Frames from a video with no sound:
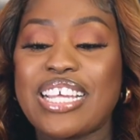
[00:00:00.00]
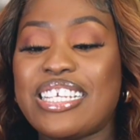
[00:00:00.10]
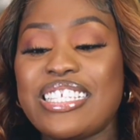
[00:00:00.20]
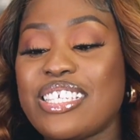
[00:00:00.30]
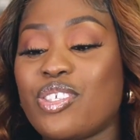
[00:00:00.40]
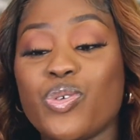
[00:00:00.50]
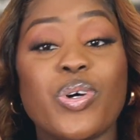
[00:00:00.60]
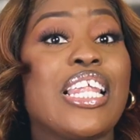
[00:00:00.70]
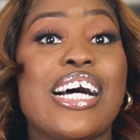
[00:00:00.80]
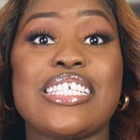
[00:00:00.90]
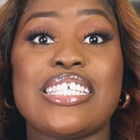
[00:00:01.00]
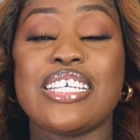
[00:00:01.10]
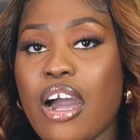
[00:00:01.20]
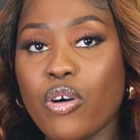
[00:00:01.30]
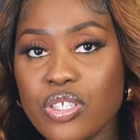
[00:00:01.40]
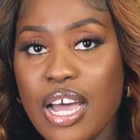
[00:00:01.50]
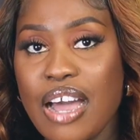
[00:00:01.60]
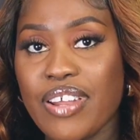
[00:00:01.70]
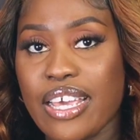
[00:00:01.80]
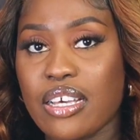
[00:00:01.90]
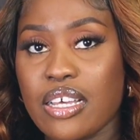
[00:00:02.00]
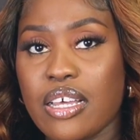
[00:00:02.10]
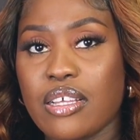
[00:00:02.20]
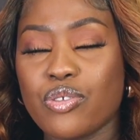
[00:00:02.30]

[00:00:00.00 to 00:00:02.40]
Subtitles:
This is so classy. I also have like